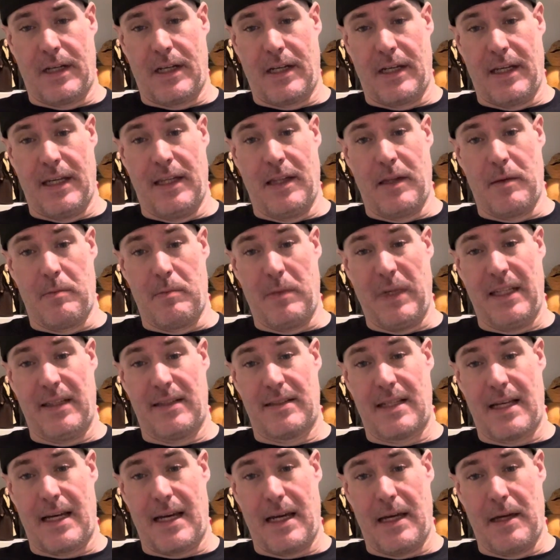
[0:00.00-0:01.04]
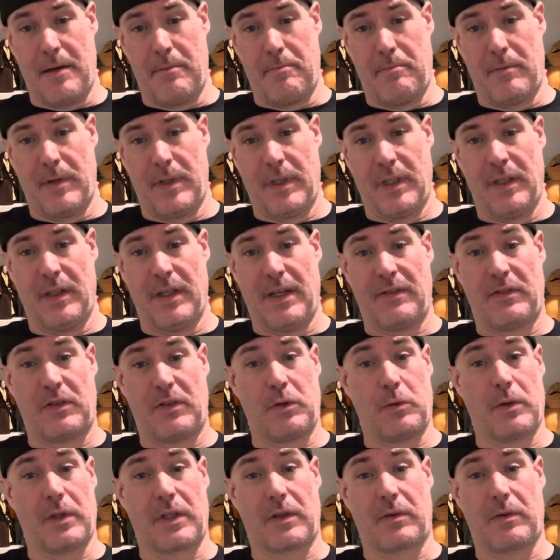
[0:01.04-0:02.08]
In the meantime, you have to
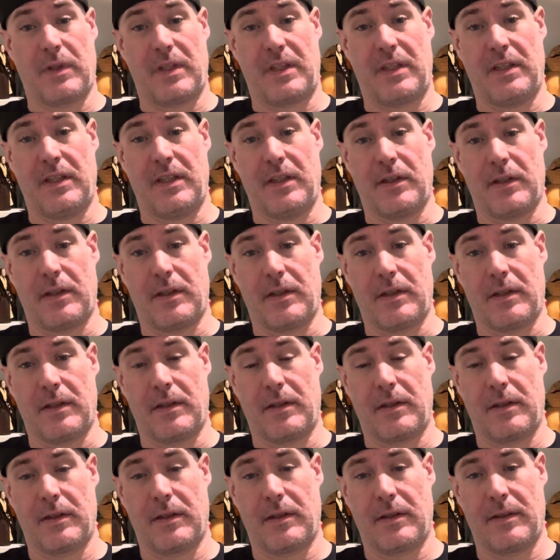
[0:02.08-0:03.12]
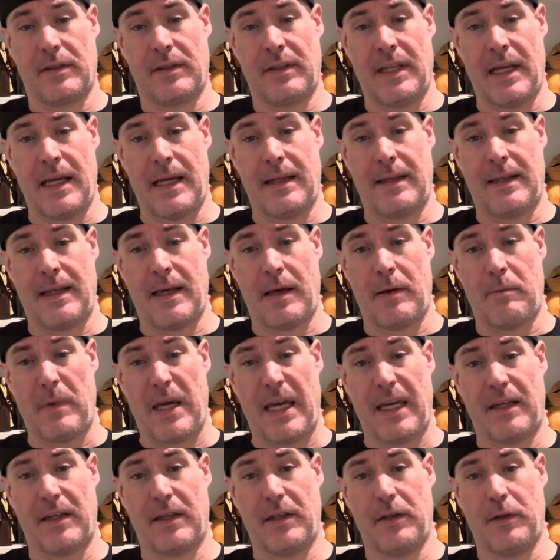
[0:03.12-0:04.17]
work with they
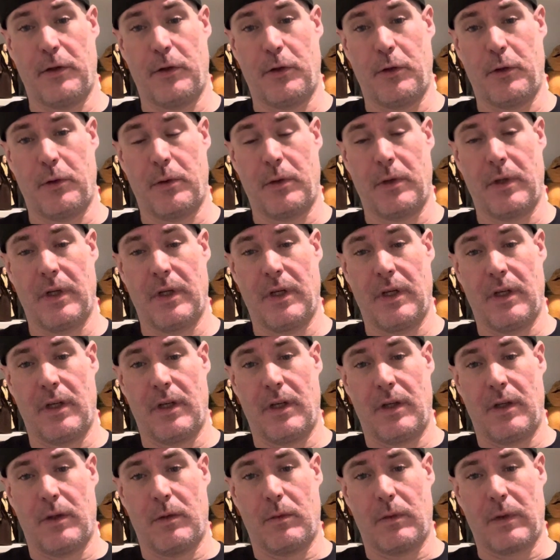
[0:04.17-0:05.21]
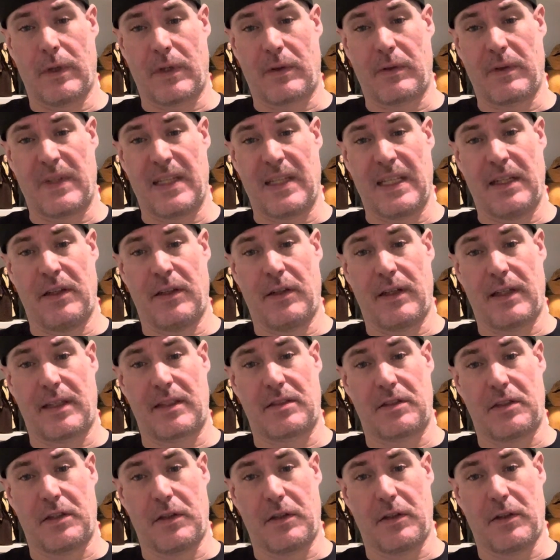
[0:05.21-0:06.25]
make you work with your
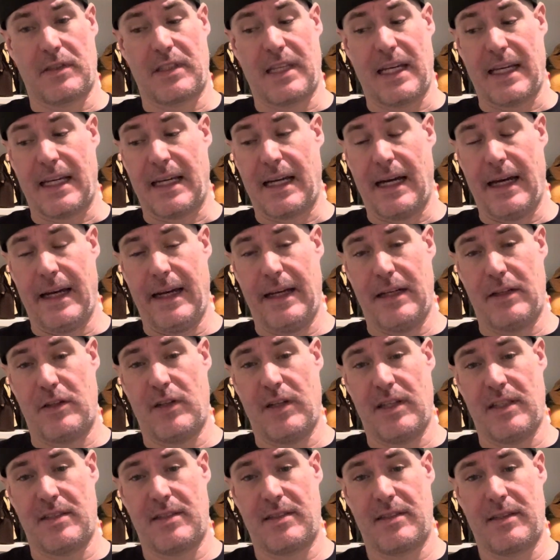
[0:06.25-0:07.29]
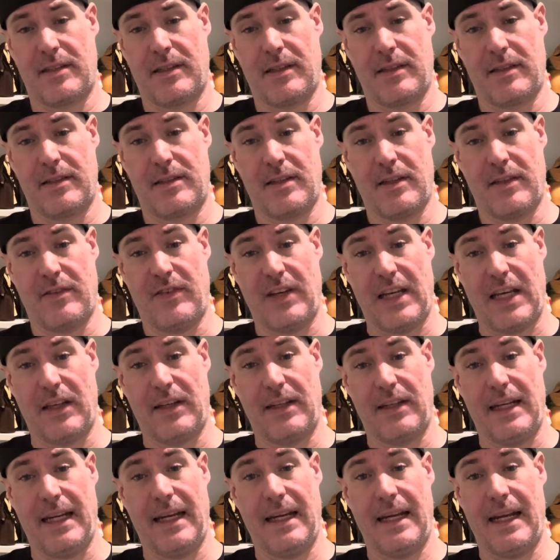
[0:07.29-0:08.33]
external psychiatrist to
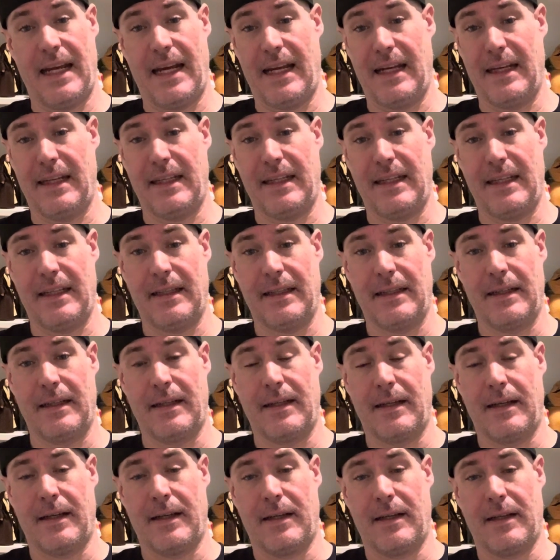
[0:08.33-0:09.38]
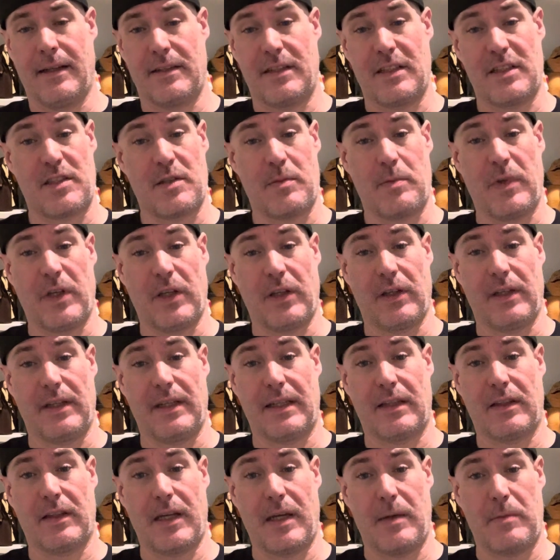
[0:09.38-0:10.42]
validate any
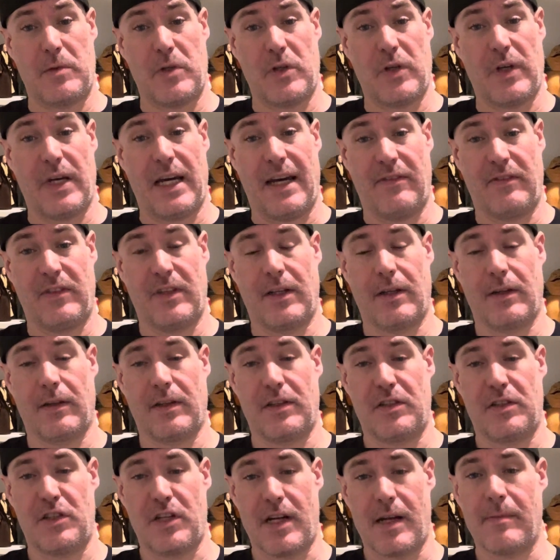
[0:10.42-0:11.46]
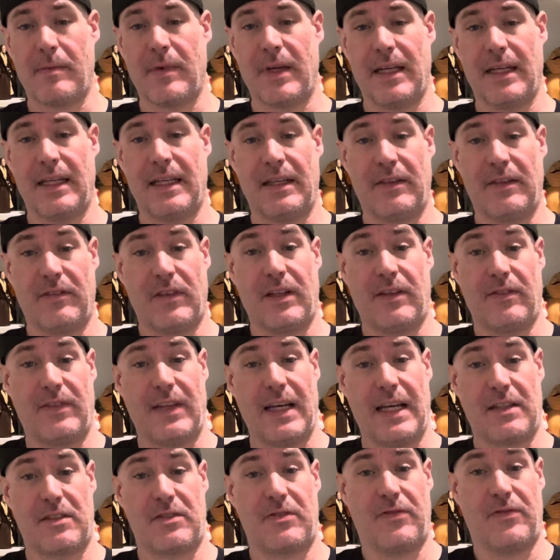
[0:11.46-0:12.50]
disability claims you have that are legitimate, even if
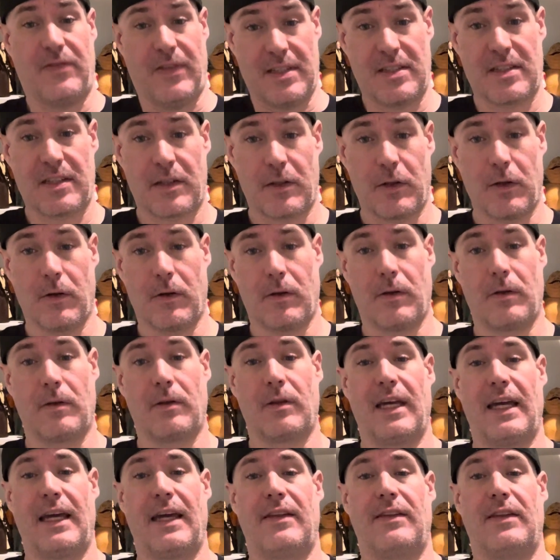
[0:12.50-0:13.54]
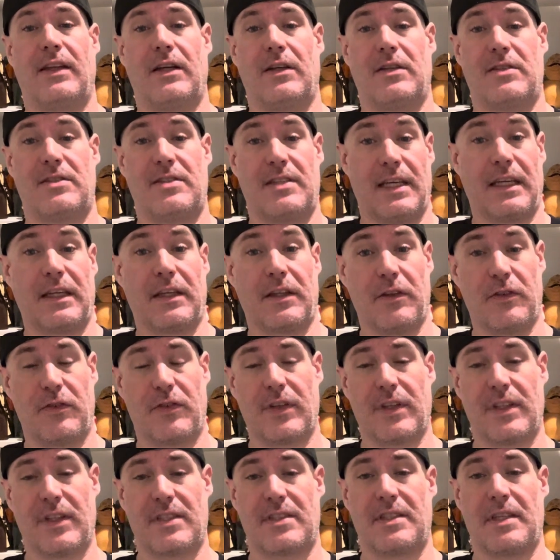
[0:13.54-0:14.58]
that's physical and they're seeing you
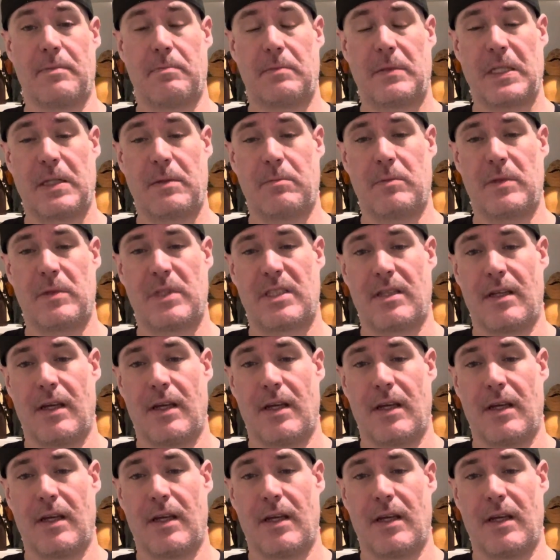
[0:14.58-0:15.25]
for the symptoms.